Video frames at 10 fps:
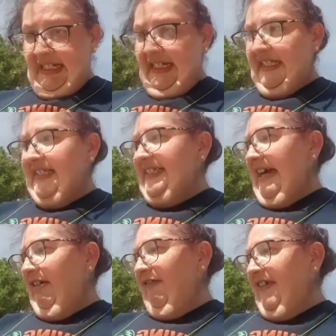it's
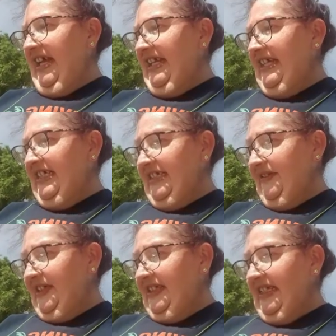
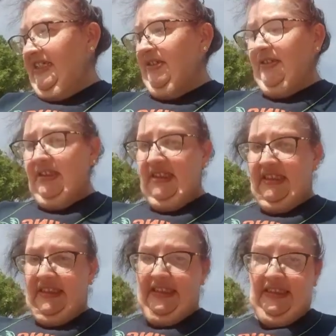self-adhesive stencils,
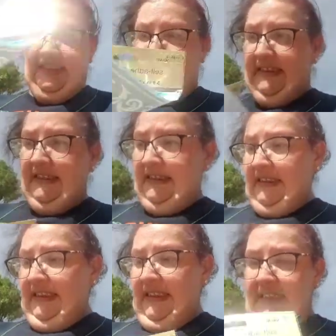
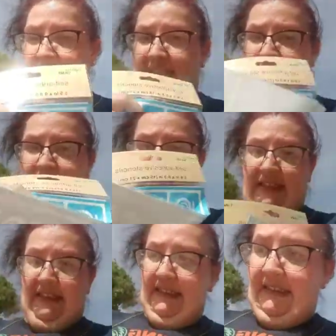and they
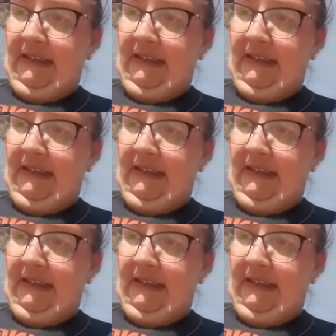put.